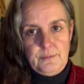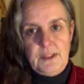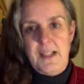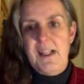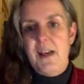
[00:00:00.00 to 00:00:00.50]

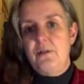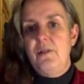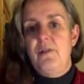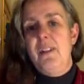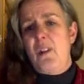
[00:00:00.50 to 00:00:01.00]
get out
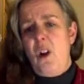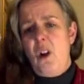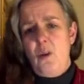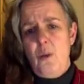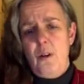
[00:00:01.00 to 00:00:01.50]
of this
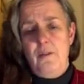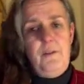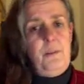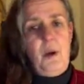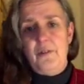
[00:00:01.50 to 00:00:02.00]
hole of
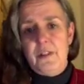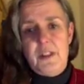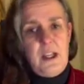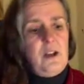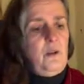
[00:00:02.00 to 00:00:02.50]

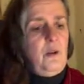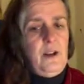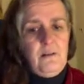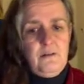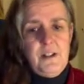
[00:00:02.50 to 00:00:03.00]
poverty or
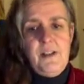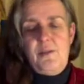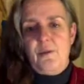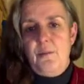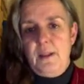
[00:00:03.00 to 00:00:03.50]

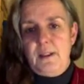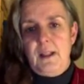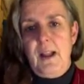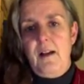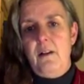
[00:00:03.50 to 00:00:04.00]
illness or mental
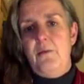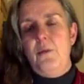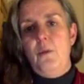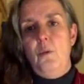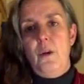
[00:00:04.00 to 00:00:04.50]
health
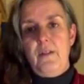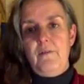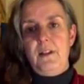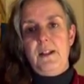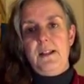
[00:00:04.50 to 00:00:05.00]
or
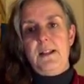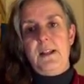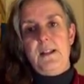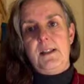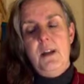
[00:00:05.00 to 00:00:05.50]
whatever it is
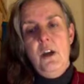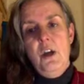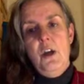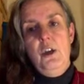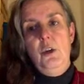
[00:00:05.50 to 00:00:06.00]
that's
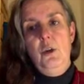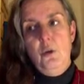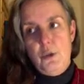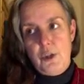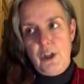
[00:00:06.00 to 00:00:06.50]

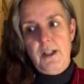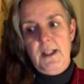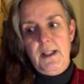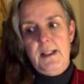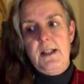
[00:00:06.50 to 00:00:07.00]
your
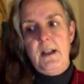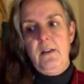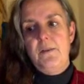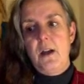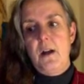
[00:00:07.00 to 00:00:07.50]
journey this
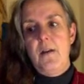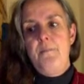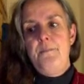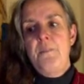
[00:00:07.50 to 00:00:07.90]
lifetime,